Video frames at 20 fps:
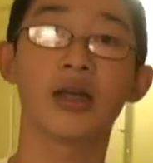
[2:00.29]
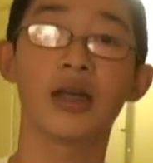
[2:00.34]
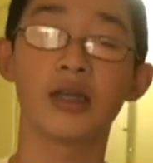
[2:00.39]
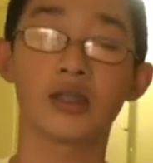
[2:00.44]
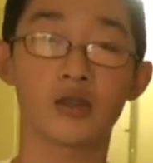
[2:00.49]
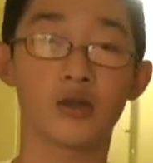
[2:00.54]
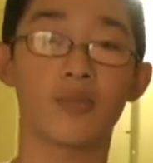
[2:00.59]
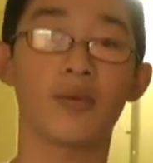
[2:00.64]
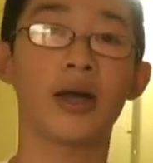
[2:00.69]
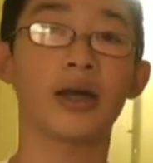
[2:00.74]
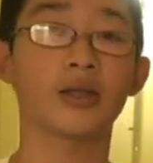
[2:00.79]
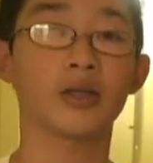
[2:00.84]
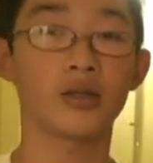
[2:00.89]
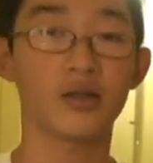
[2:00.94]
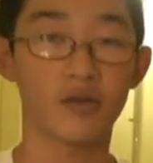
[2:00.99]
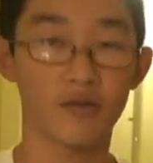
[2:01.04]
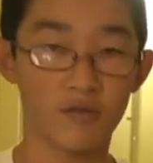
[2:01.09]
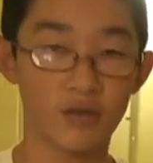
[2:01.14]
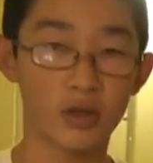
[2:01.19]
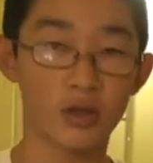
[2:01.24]
it surpasses
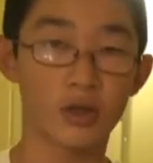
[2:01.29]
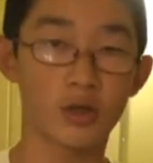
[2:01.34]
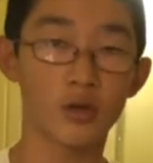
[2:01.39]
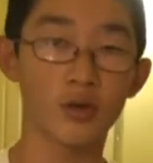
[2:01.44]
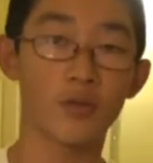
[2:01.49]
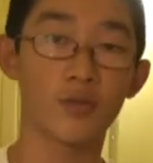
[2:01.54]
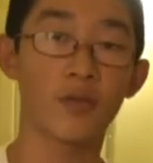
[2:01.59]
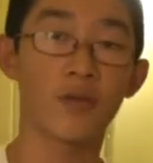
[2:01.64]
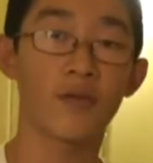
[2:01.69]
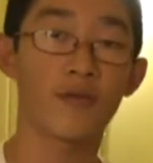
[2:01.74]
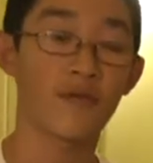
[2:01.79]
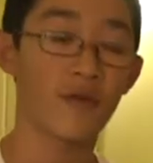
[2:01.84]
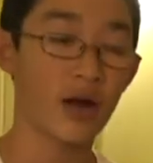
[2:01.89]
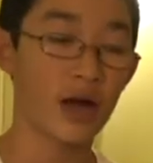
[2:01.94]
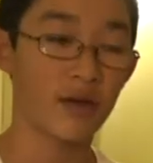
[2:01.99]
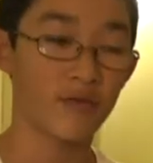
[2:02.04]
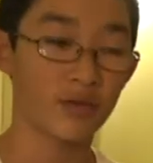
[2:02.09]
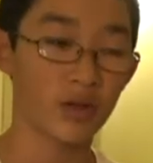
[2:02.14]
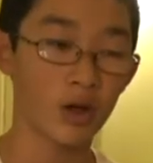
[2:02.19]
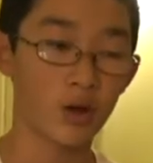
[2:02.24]
the V-Cube
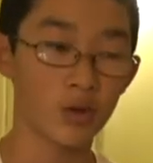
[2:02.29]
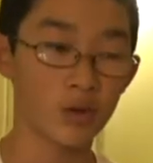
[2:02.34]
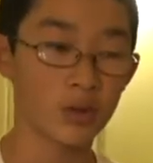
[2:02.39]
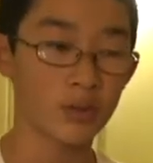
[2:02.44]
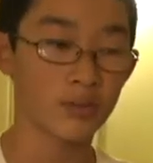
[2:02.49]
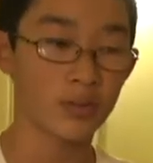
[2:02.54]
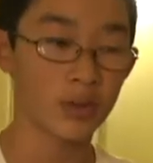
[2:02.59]
5, not only